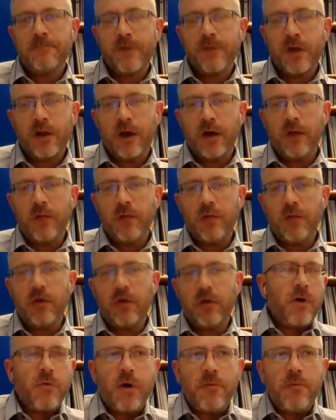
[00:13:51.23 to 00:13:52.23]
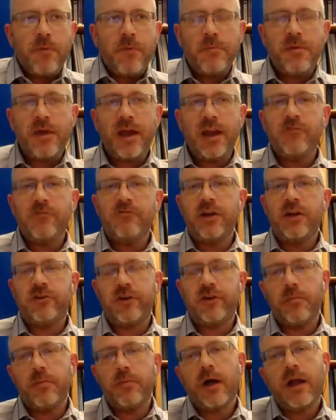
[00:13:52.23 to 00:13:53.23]
It won't make me any
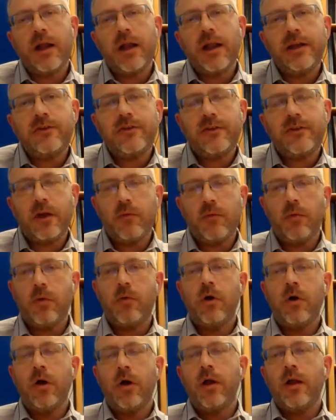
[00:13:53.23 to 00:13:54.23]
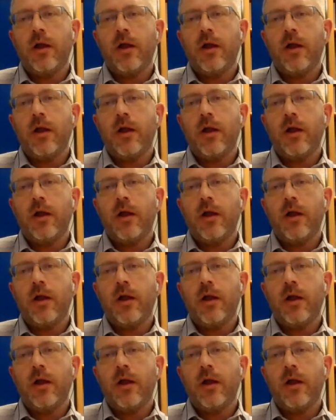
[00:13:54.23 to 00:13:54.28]
richer, but at least it will